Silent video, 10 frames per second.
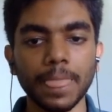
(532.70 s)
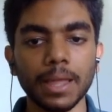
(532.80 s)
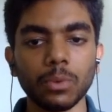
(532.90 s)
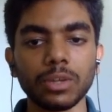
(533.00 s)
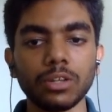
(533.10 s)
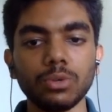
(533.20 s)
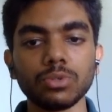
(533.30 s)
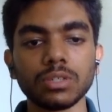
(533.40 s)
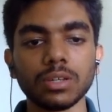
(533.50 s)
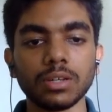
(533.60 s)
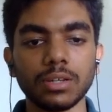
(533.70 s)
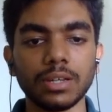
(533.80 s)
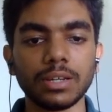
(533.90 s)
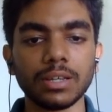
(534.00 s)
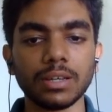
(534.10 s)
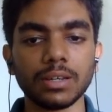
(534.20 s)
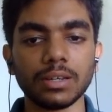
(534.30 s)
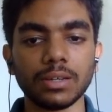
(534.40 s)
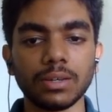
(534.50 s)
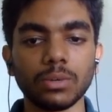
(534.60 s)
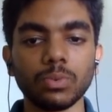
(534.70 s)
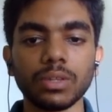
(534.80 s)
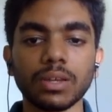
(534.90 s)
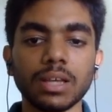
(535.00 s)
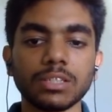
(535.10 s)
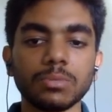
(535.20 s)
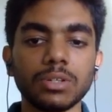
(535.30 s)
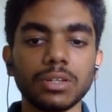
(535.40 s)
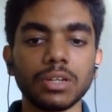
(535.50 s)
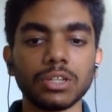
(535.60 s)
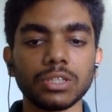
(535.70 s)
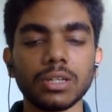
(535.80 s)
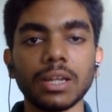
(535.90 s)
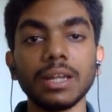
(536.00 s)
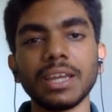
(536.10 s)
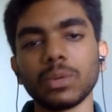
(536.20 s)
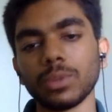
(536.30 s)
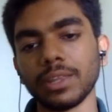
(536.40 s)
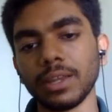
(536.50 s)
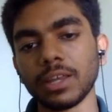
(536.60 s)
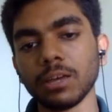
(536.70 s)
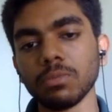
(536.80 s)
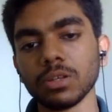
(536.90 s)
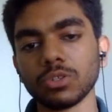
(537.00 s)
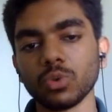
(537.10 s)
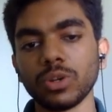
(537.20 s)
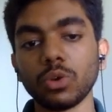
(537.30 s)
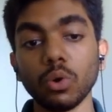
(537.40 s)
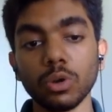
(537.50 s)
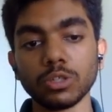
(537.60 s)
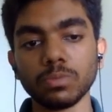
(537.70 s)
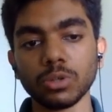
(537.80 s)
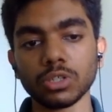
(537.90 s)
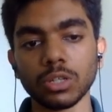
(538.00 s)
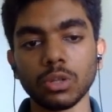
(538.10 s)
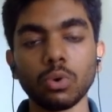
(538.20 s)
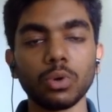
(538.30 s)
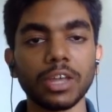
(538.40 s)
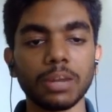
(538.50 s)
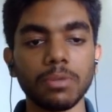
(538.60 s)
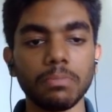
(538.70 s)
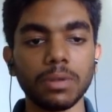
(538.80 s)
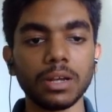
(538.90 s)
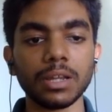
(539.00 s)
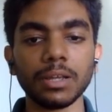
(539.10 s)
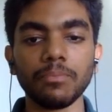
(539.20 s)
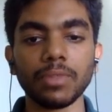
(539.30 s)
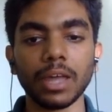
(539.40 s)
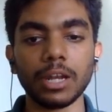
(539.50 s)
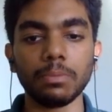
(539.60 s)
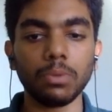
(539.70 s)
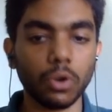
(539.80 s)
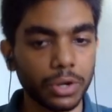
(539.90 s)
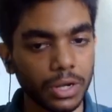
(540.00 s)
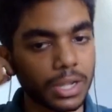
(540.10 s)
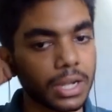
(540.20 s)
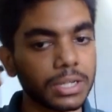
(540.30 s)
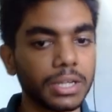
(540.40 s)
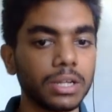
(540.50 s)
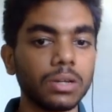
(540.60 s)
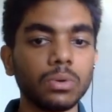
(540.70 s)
We can use it with custom integration and link it with GitHub. So when code is pushed, the code can be built and deployed in a container